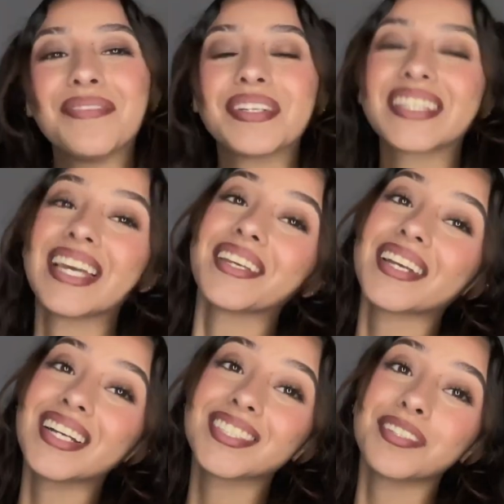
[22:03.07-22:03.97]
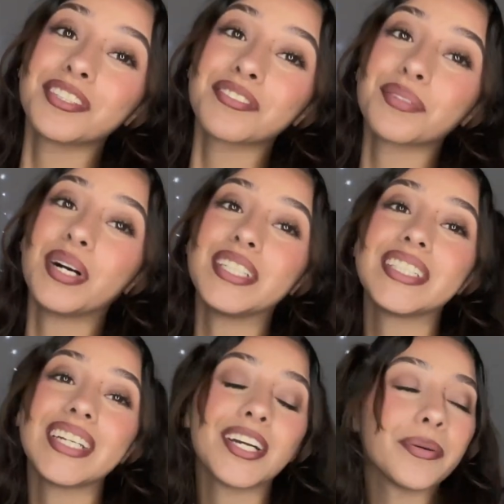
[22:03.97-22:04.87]
but thank you guys so much for
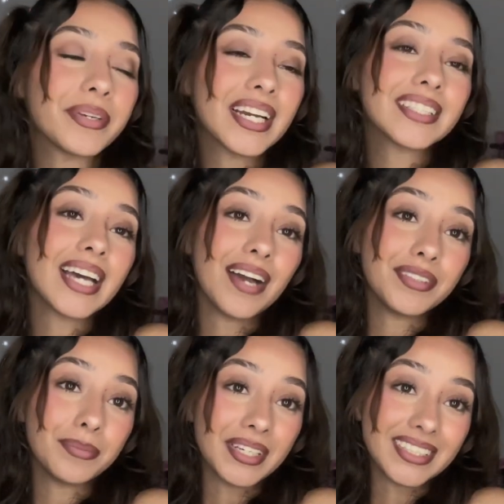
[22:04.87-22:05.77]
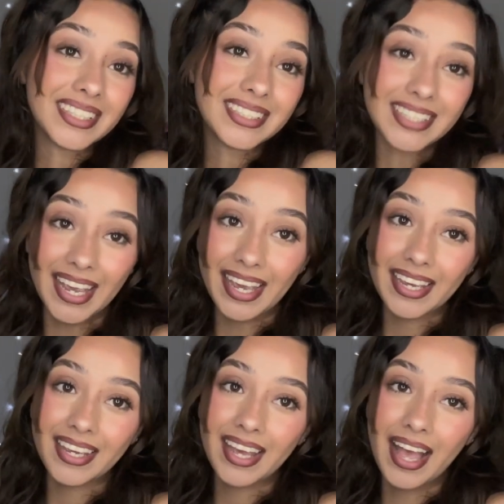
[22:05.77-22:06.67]
watching i hope you guys have an amazing
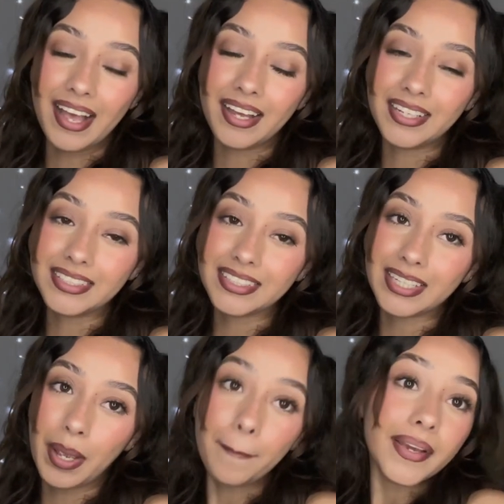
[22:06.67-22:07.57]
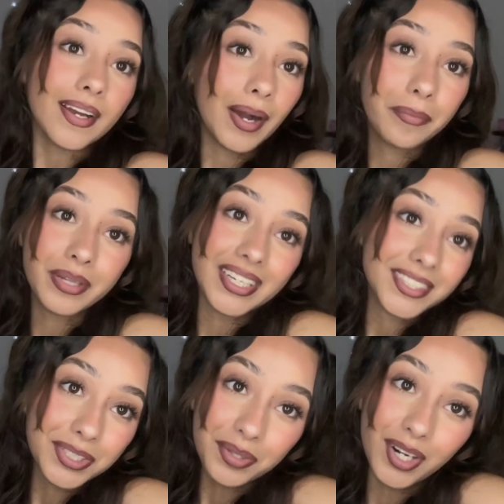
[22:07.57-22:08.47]
day and may god bless
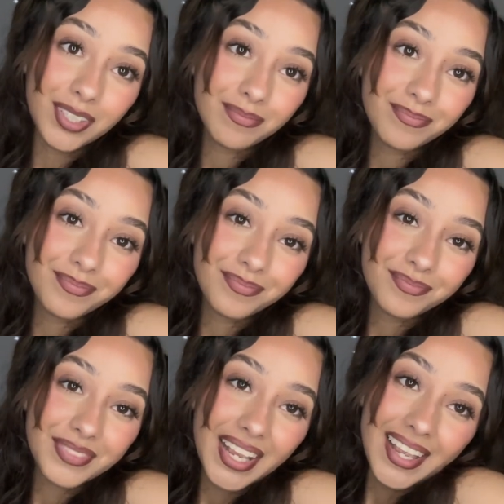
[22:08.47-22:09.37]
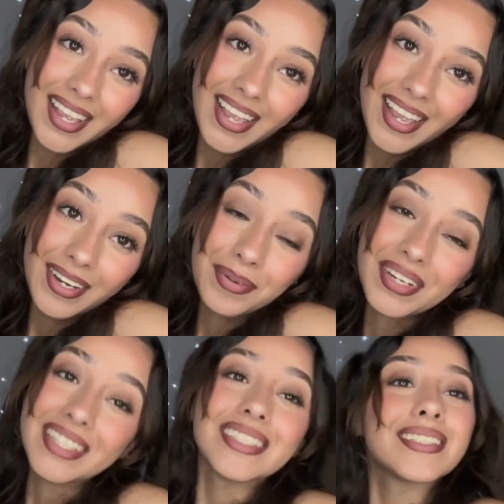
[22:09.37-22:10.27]
you all
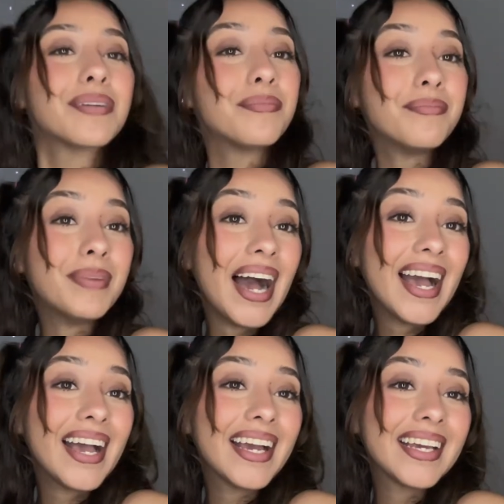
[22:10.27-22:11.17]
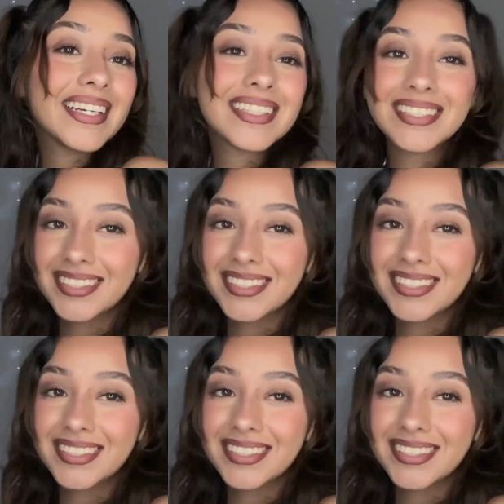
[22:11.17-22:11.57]
anyways bye